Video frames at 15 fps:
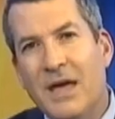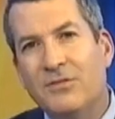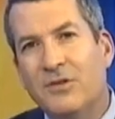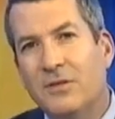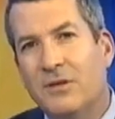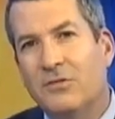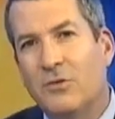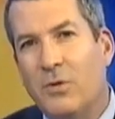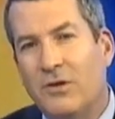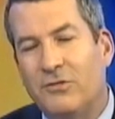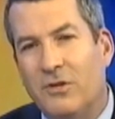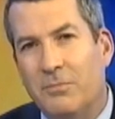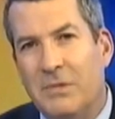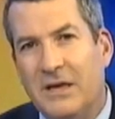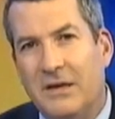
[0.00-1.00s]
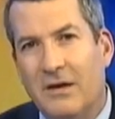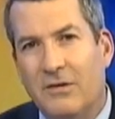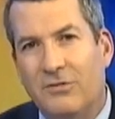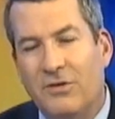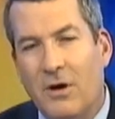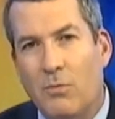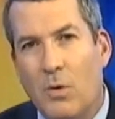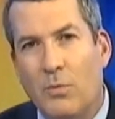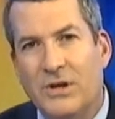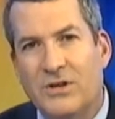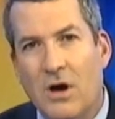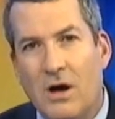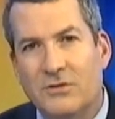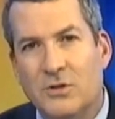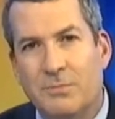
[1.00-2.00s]
ask you this question, because when we
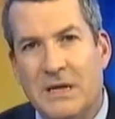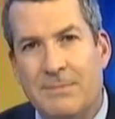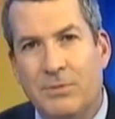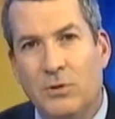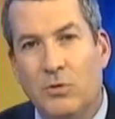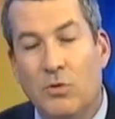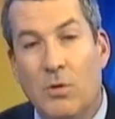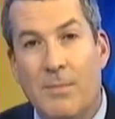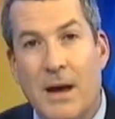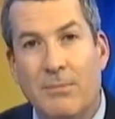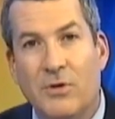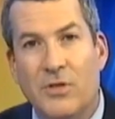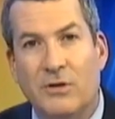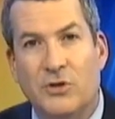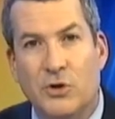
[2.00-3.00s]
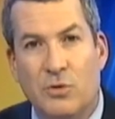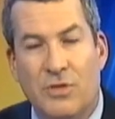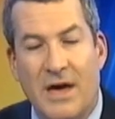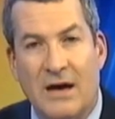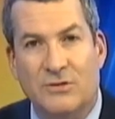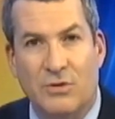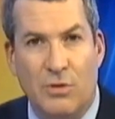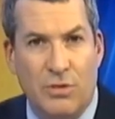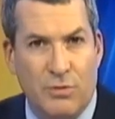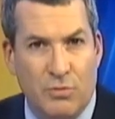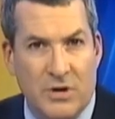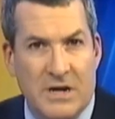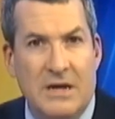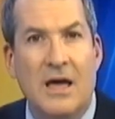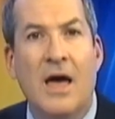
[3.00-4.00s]
talk to people who remember the
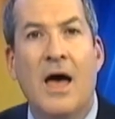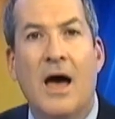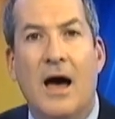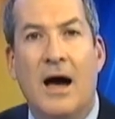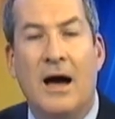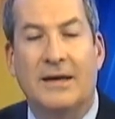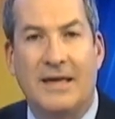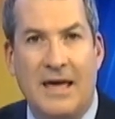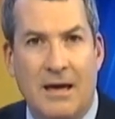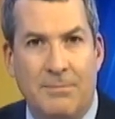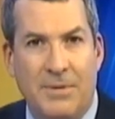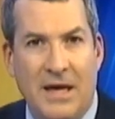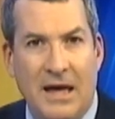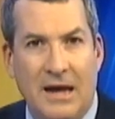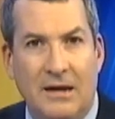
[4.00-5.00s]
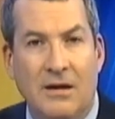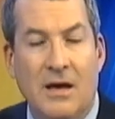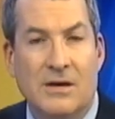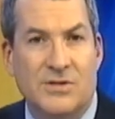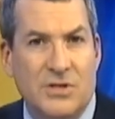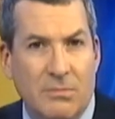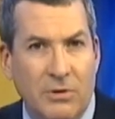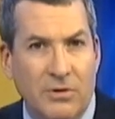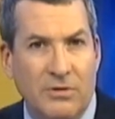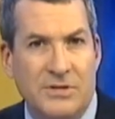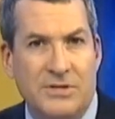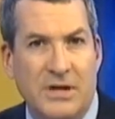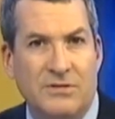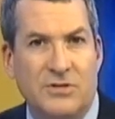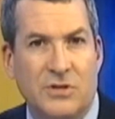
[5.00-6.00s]
2003 campaign, similar in a
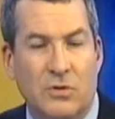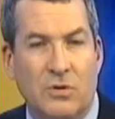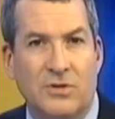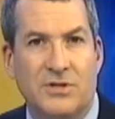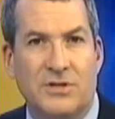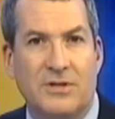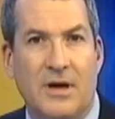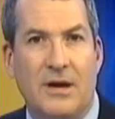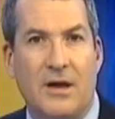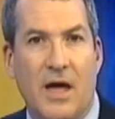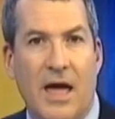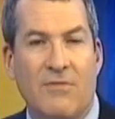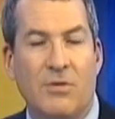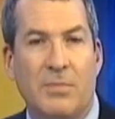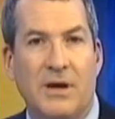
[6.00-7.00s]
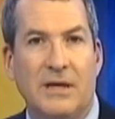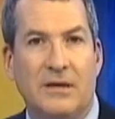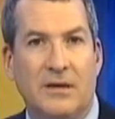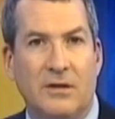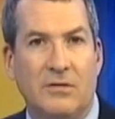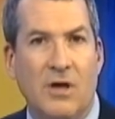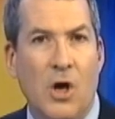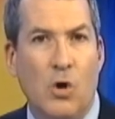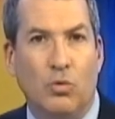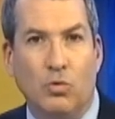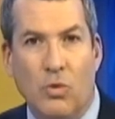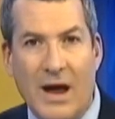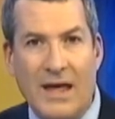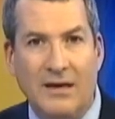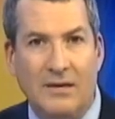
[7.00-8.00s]
sense to yours in that everybody could
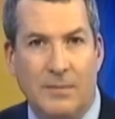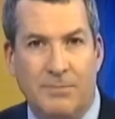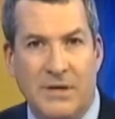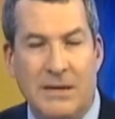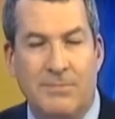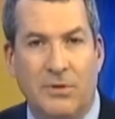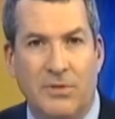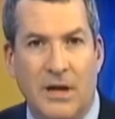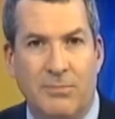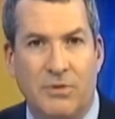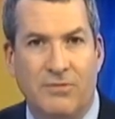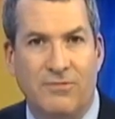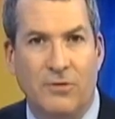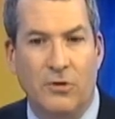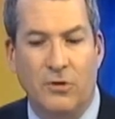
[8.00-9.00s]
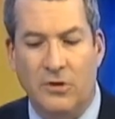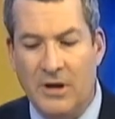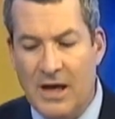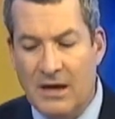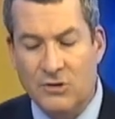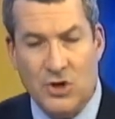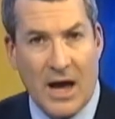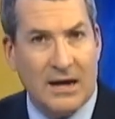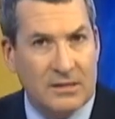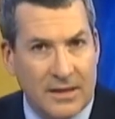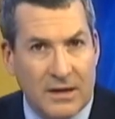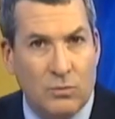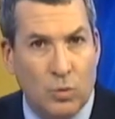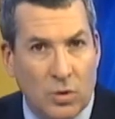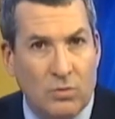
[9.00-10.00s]
rank people they preferred, Jack
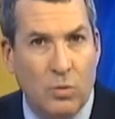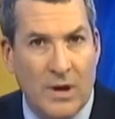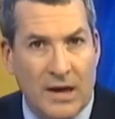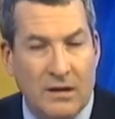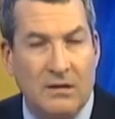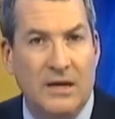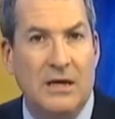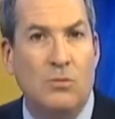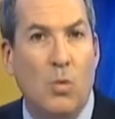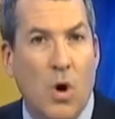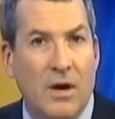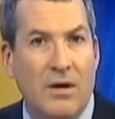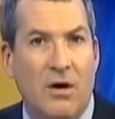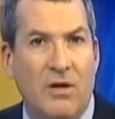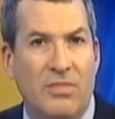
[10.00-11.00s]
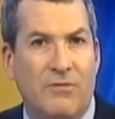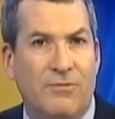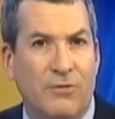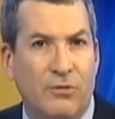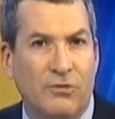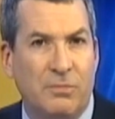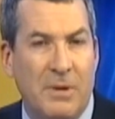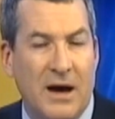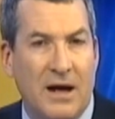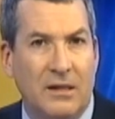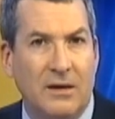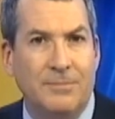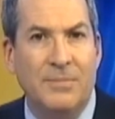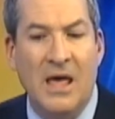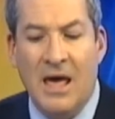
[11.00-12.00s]
Layton would win. He won on the first
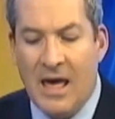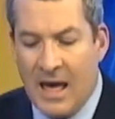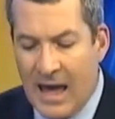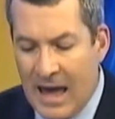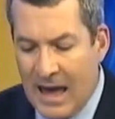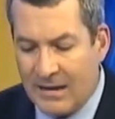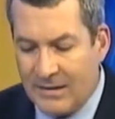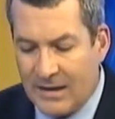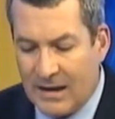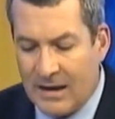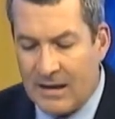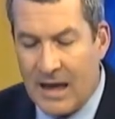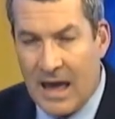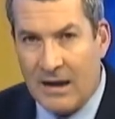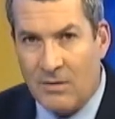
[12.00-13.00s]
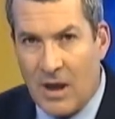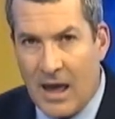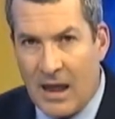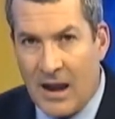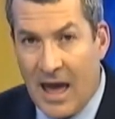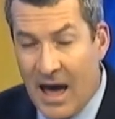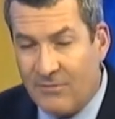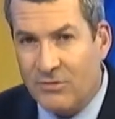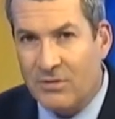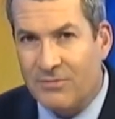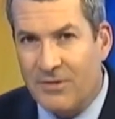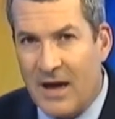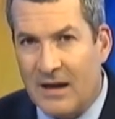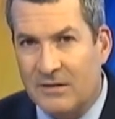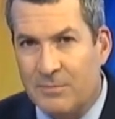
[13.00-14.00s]
ballot. And after the
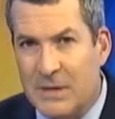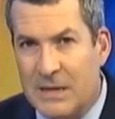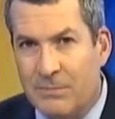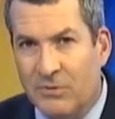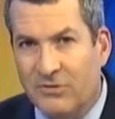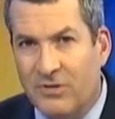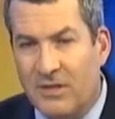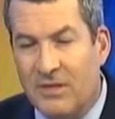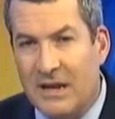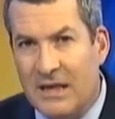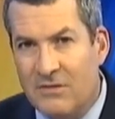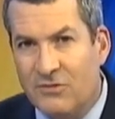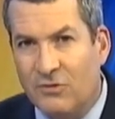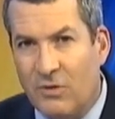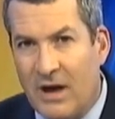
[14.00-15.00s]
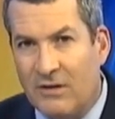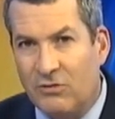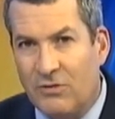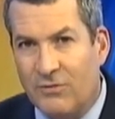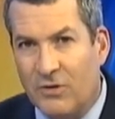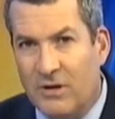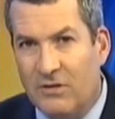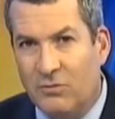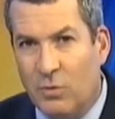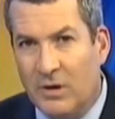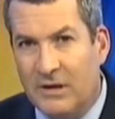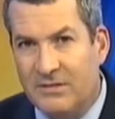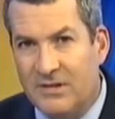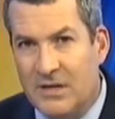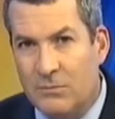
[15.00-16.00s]
fact, people said that his strategy for his
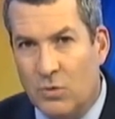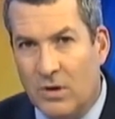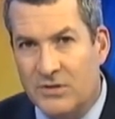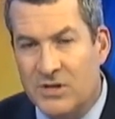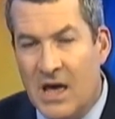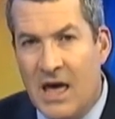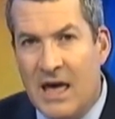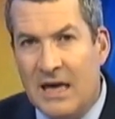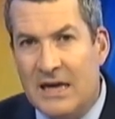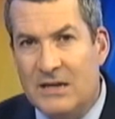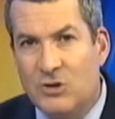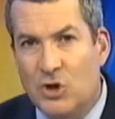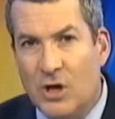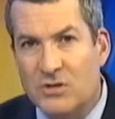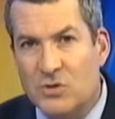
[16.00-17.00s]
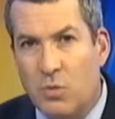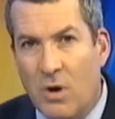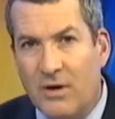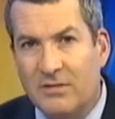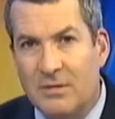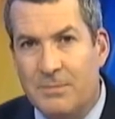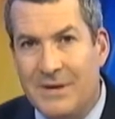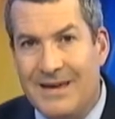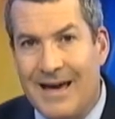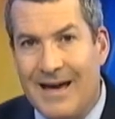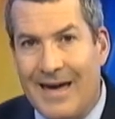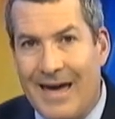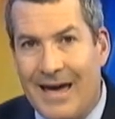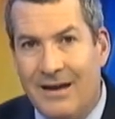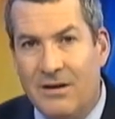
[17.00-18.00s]
winning team was he just wanted to be
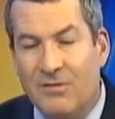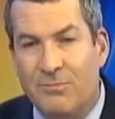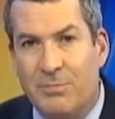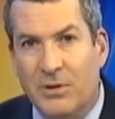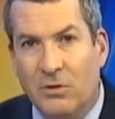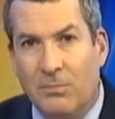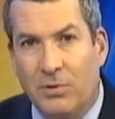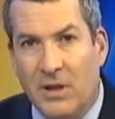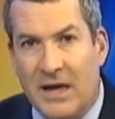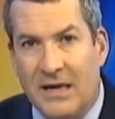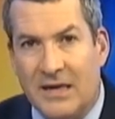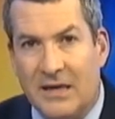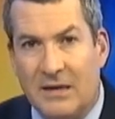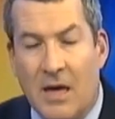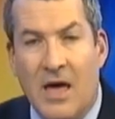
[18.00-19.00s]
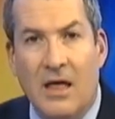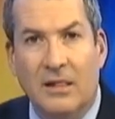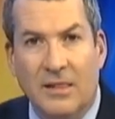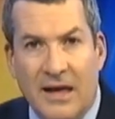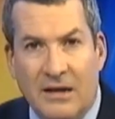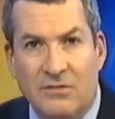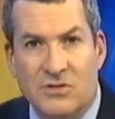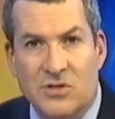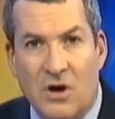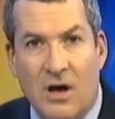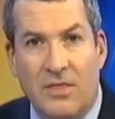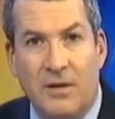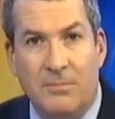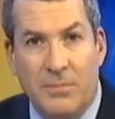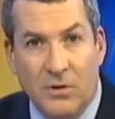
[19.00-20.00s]
ahead of Bill Blakey. Layton
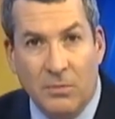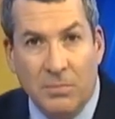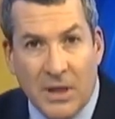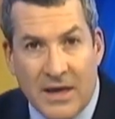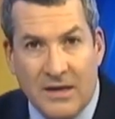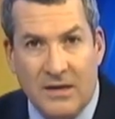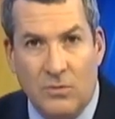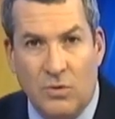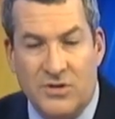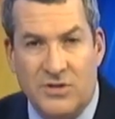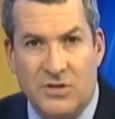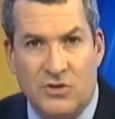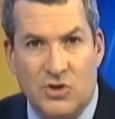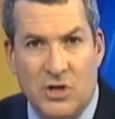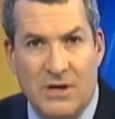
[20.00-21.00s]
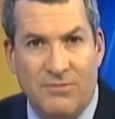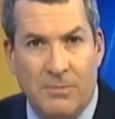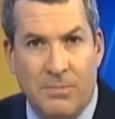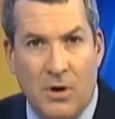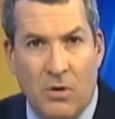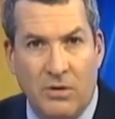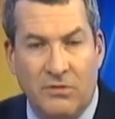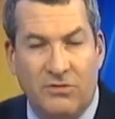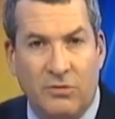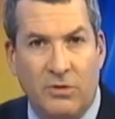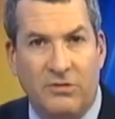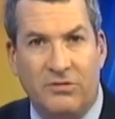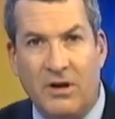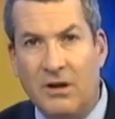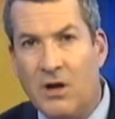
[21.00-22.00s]
saw that Bill Blakey was his chief opponent, so
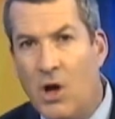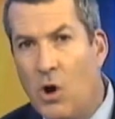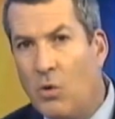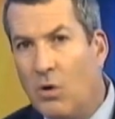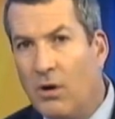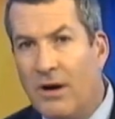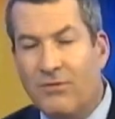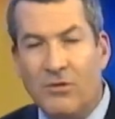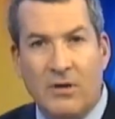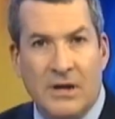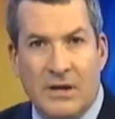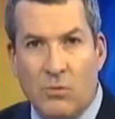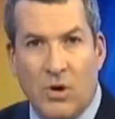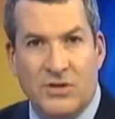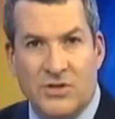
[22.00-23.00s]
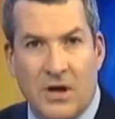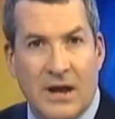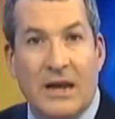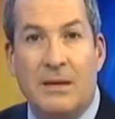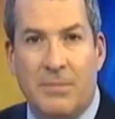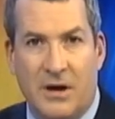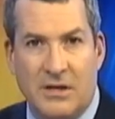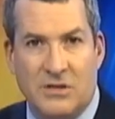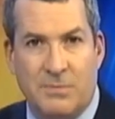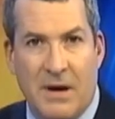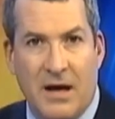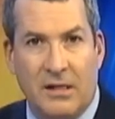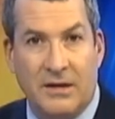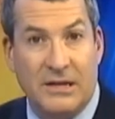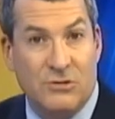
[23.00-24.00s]
he said wherever he was on anybody's
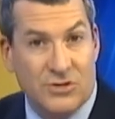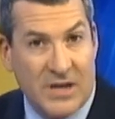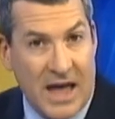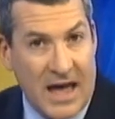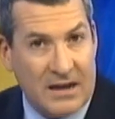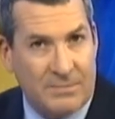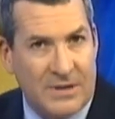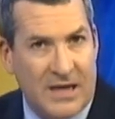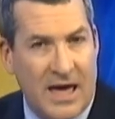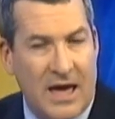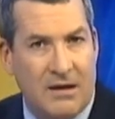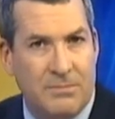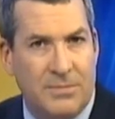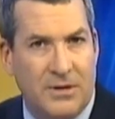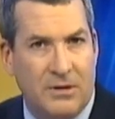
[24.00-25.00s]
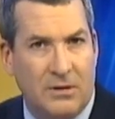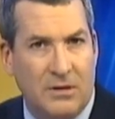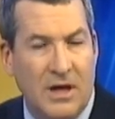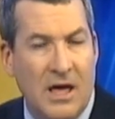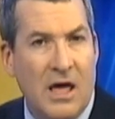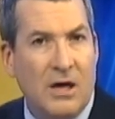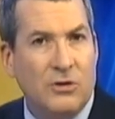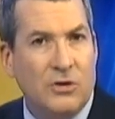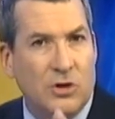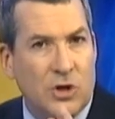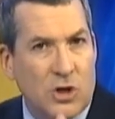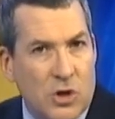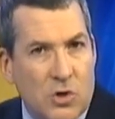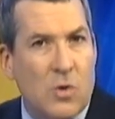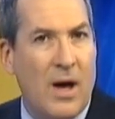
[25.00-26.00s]
ballot, he just had to be ahead of Bill. Do
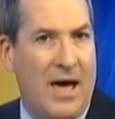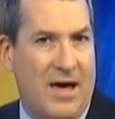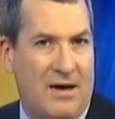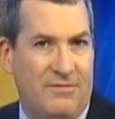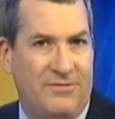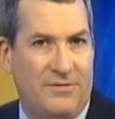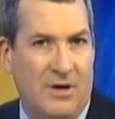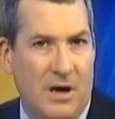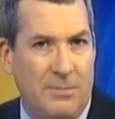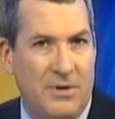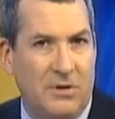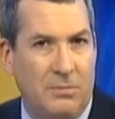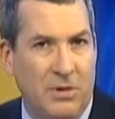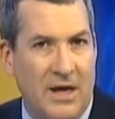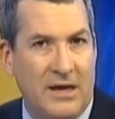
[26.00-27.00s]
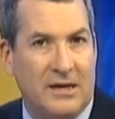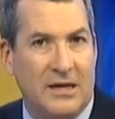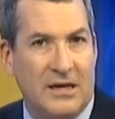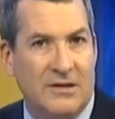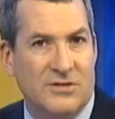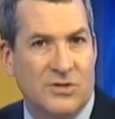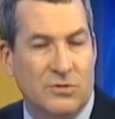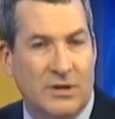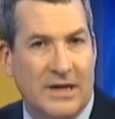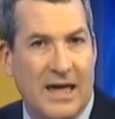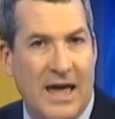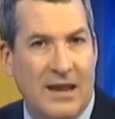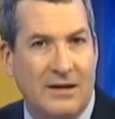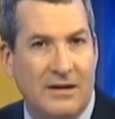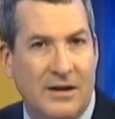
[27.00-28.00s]
you have a Bill Blakey? Is there a
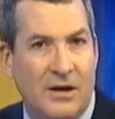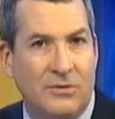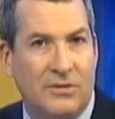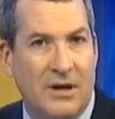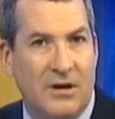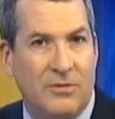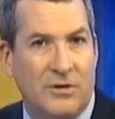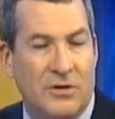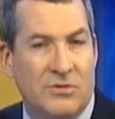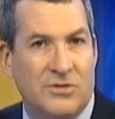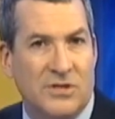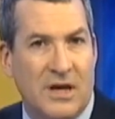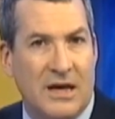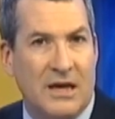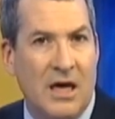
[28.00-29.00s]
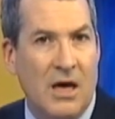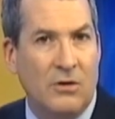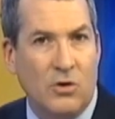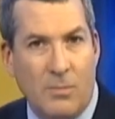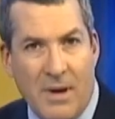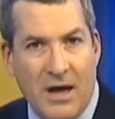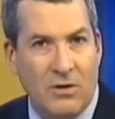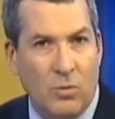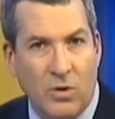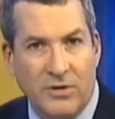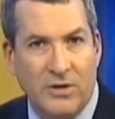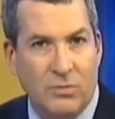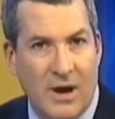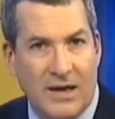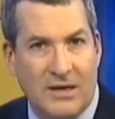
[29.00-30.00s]
candidate out there that you say, no matter where
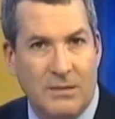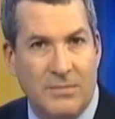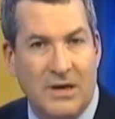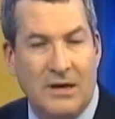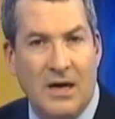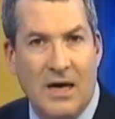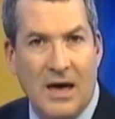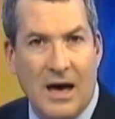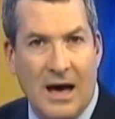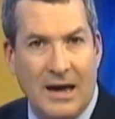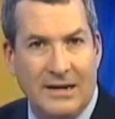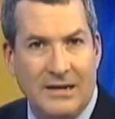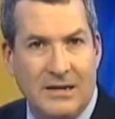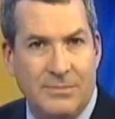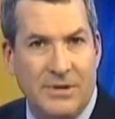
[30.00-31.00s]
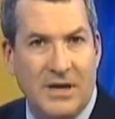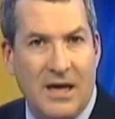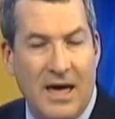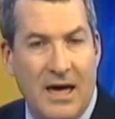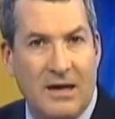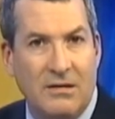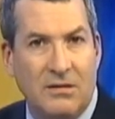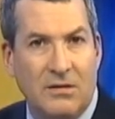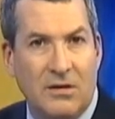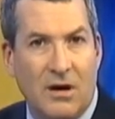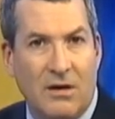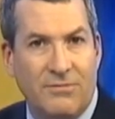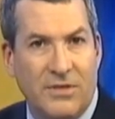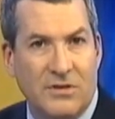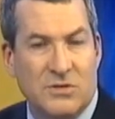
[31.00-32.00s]
you're ranking me, I need to be ahead
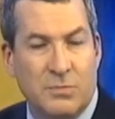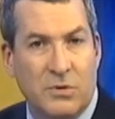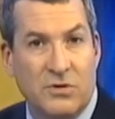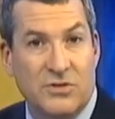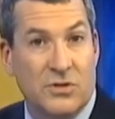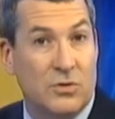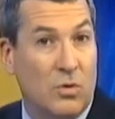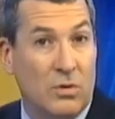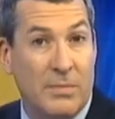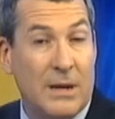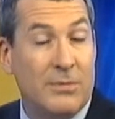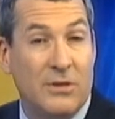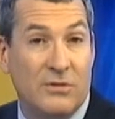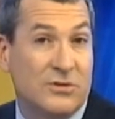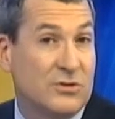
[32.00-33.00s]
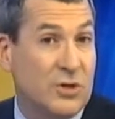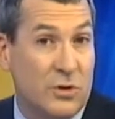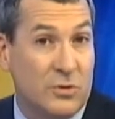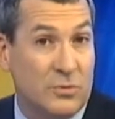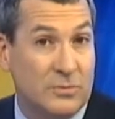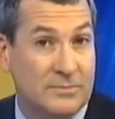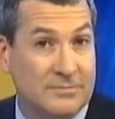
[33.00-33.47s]
of this person, or maybe there's 2?